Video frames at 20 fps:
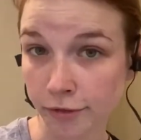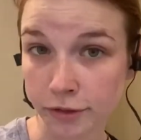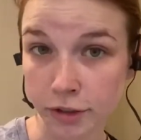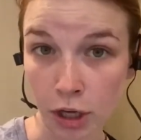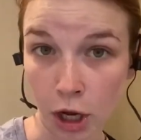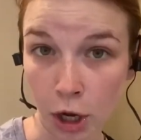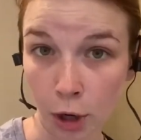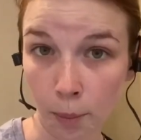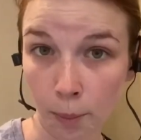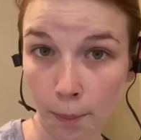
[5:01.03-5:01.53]

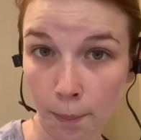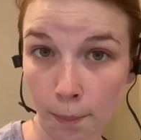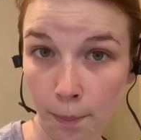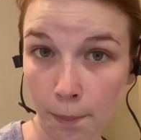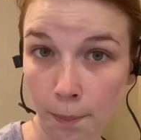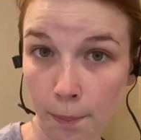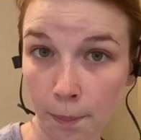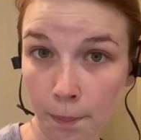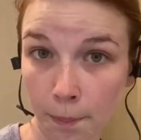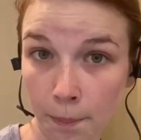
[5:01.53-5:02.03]
so
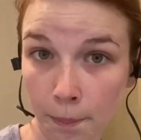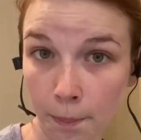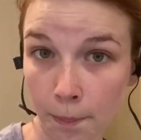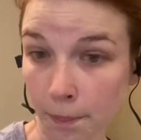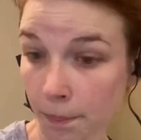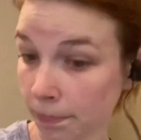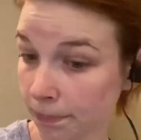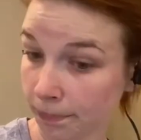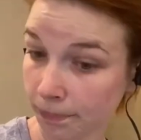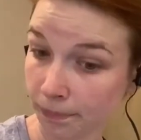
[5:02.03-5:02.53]

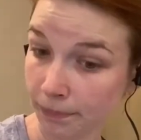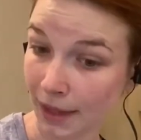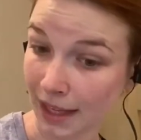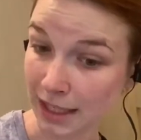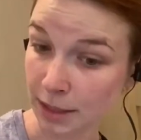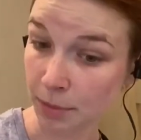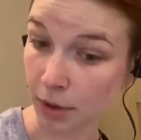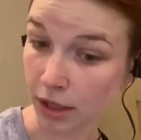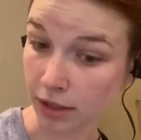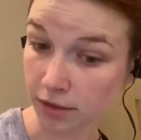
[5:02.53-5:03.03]
that's a
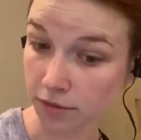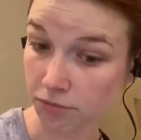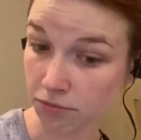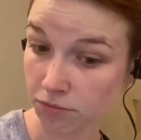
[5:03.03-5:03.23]
plus.